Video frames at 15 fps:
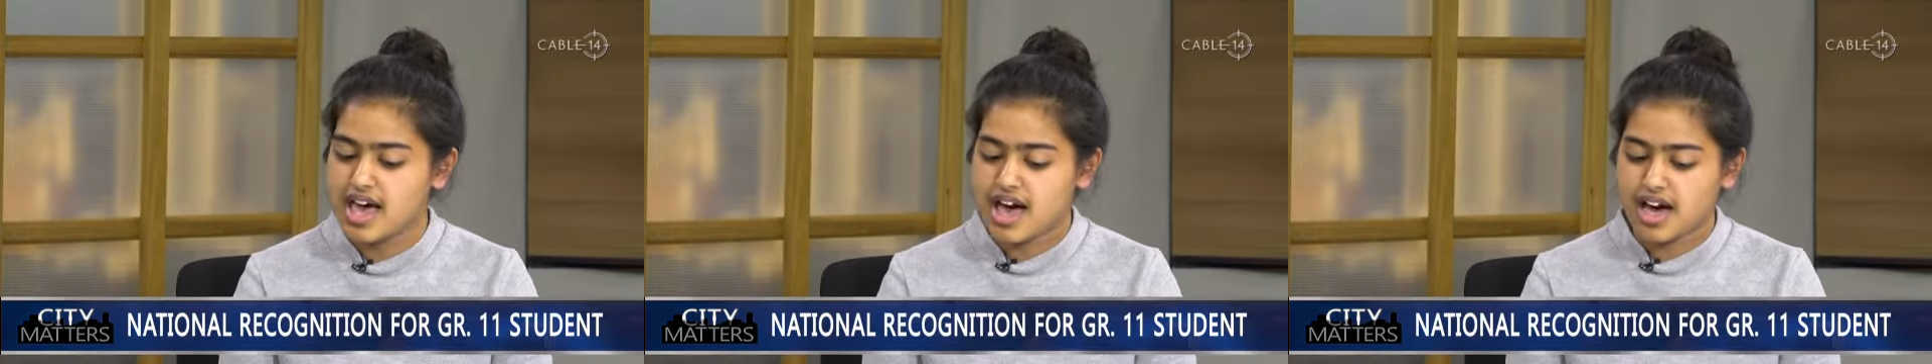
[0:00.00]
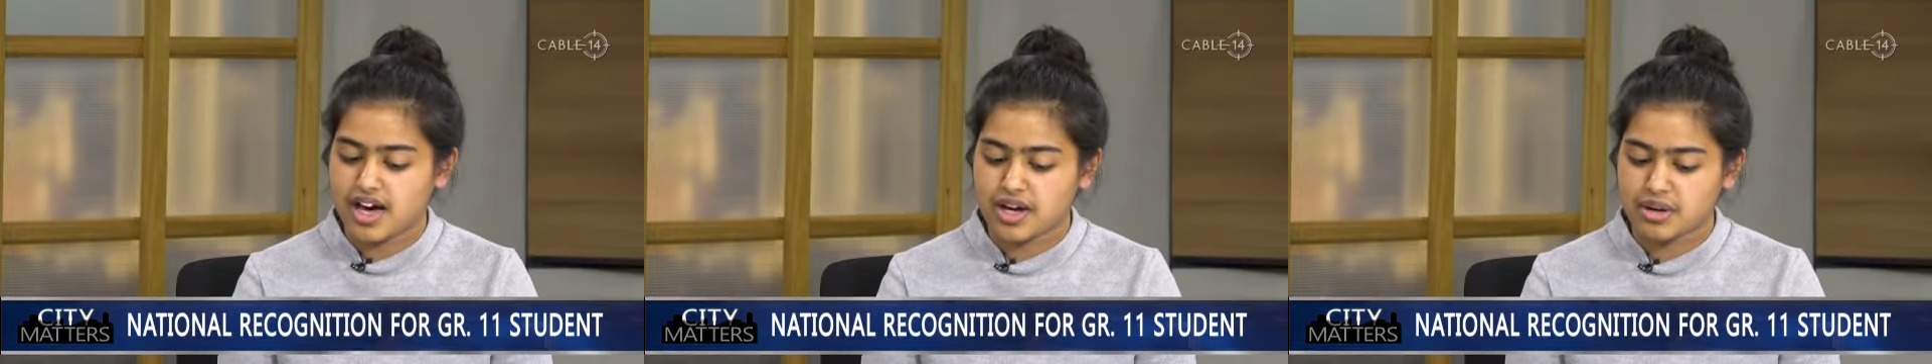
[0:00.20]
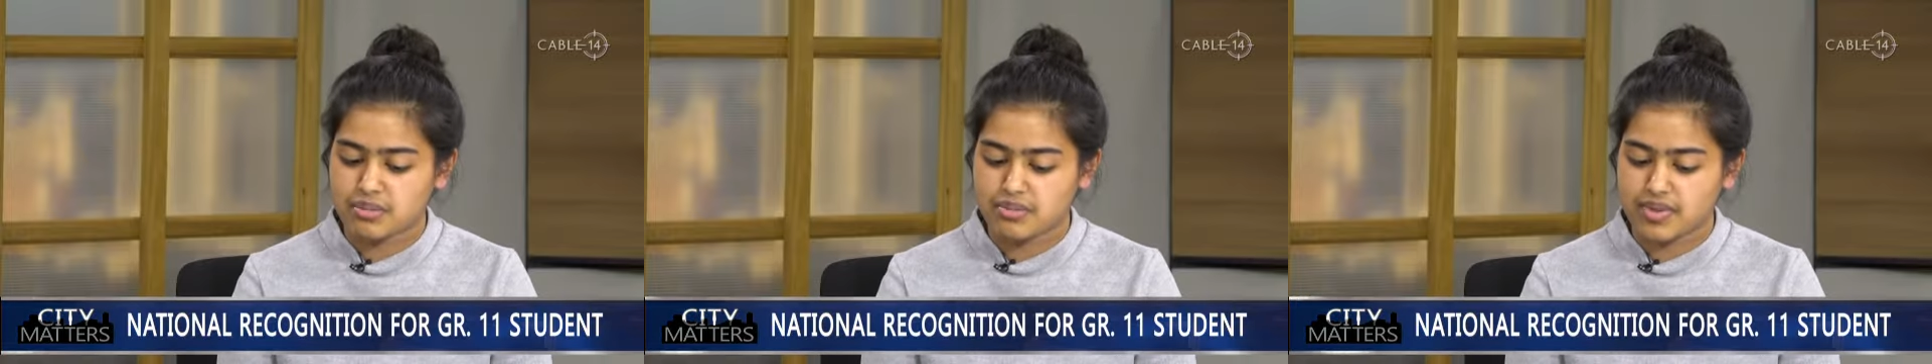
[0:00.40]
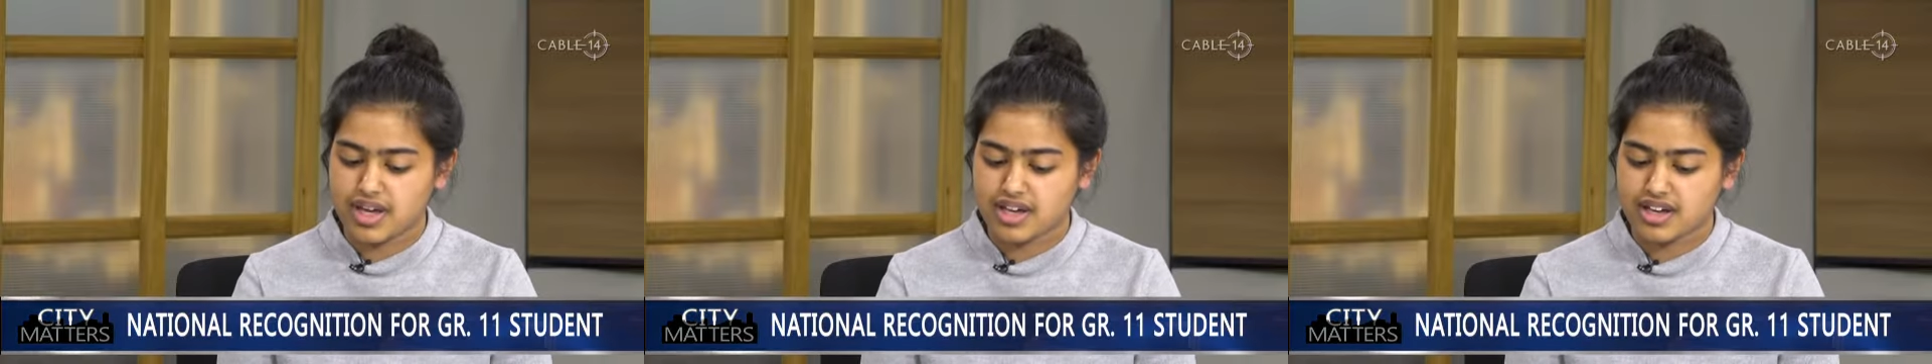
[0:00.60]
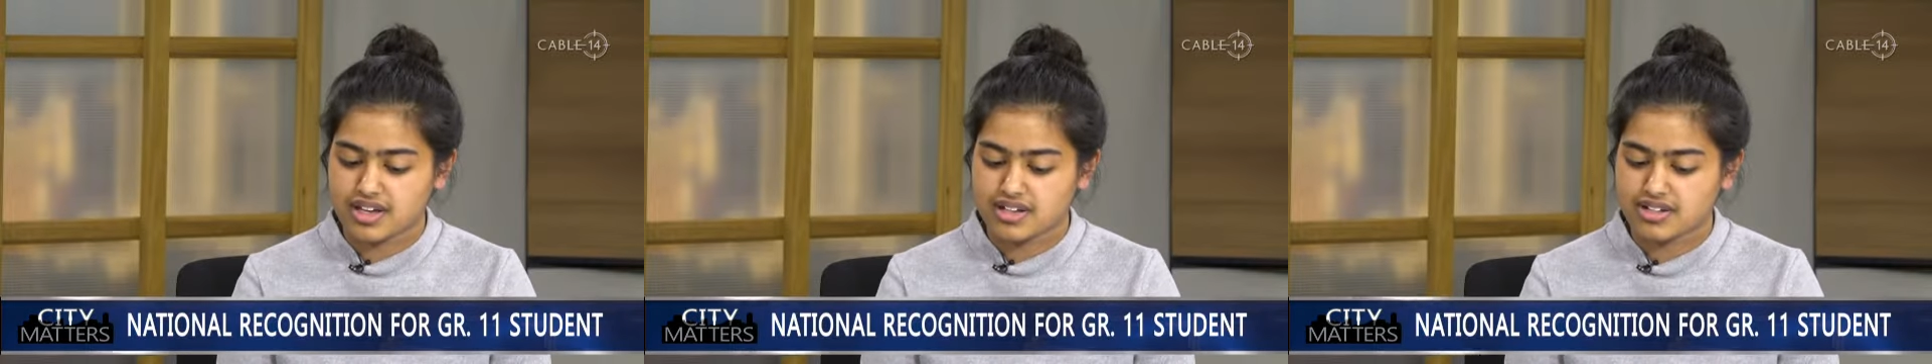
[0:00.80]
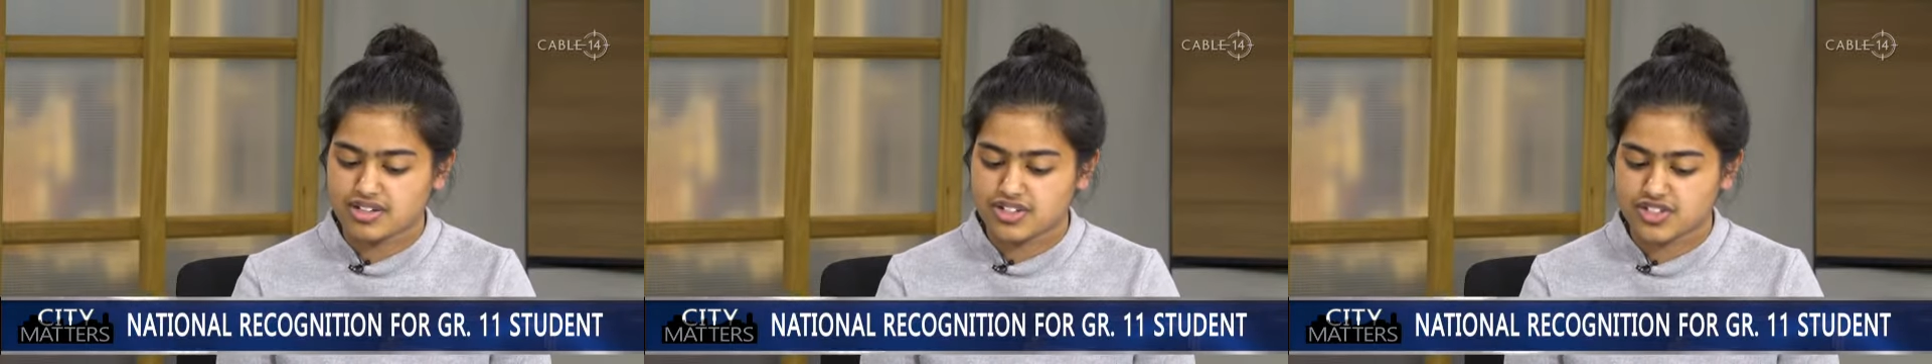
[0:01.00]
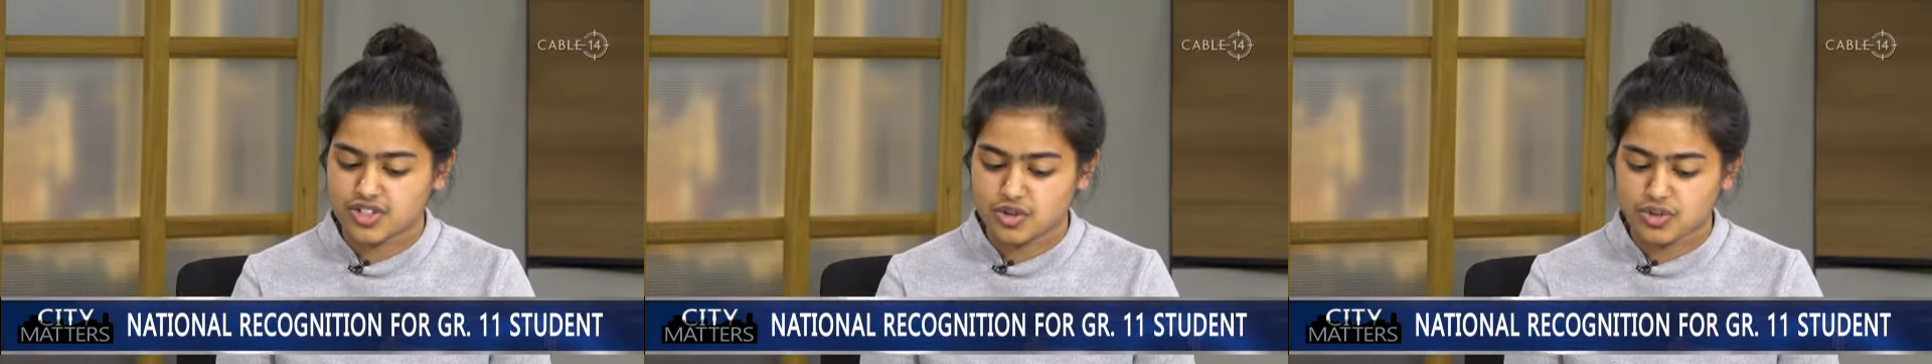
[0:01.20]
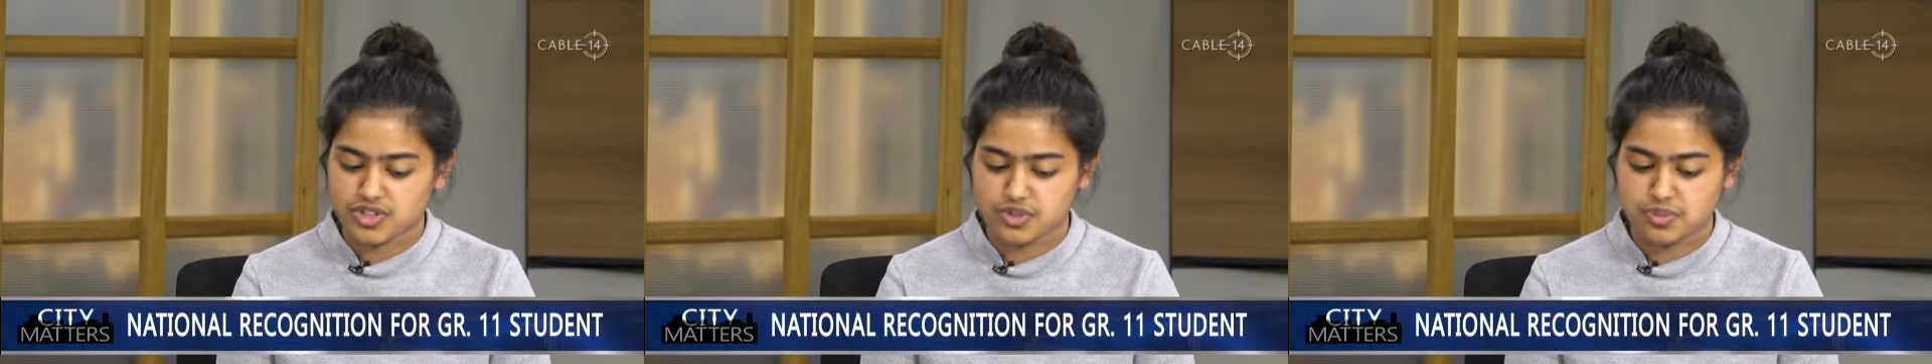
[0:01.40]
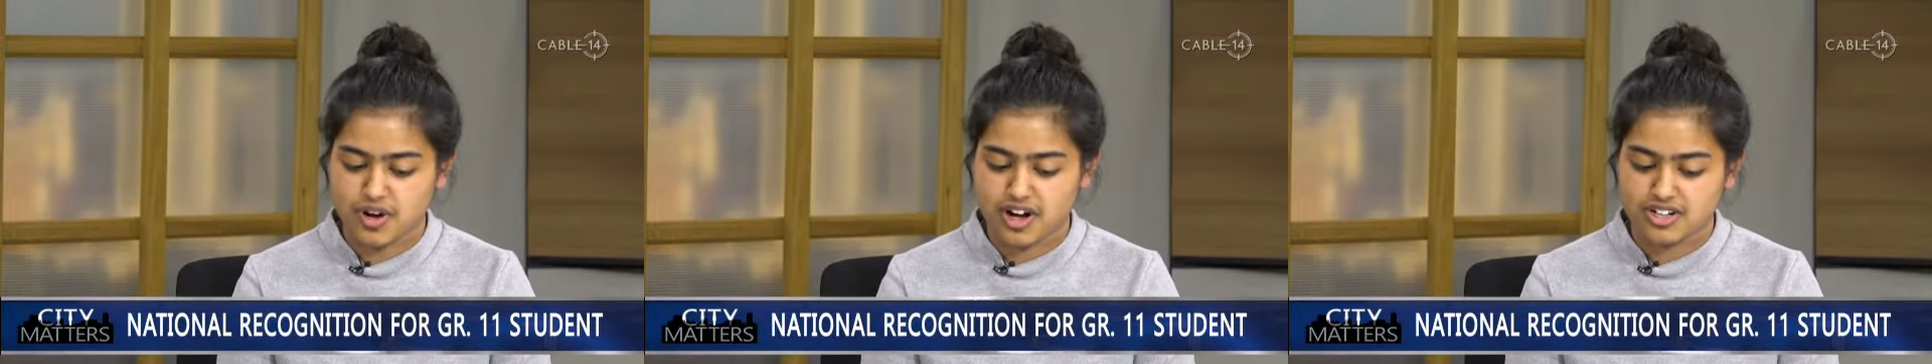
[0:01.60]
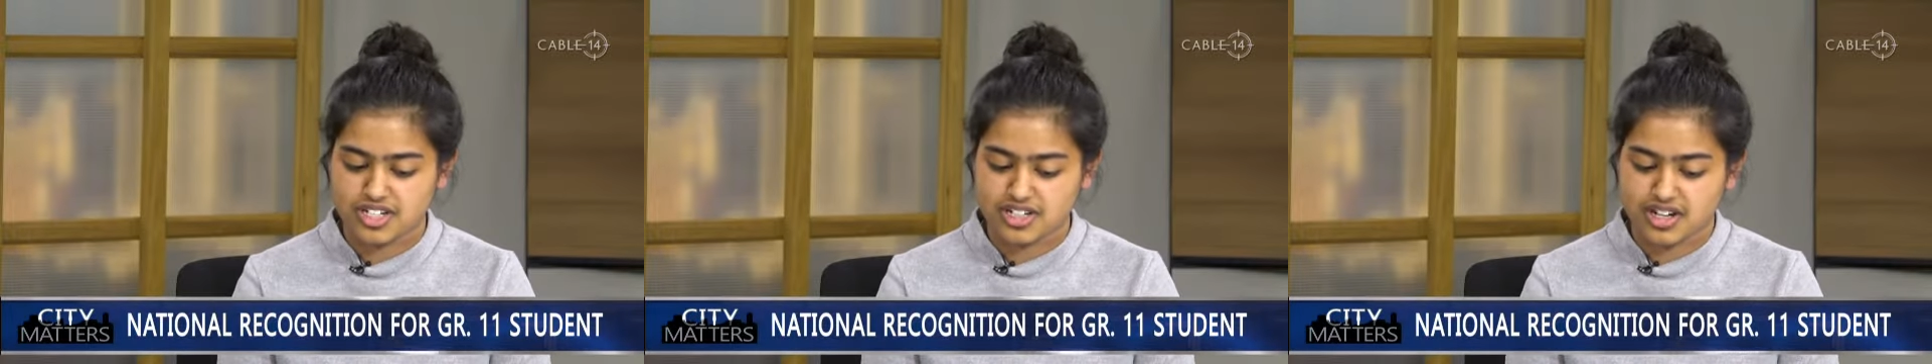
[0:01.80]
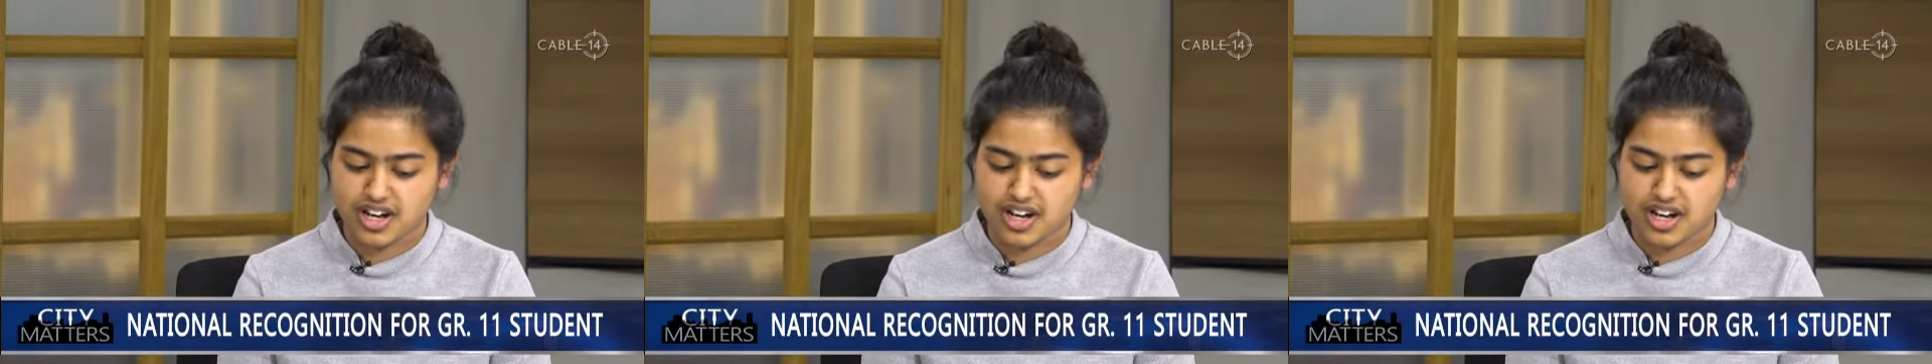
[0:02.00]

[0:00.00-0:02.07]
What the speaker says: and so this project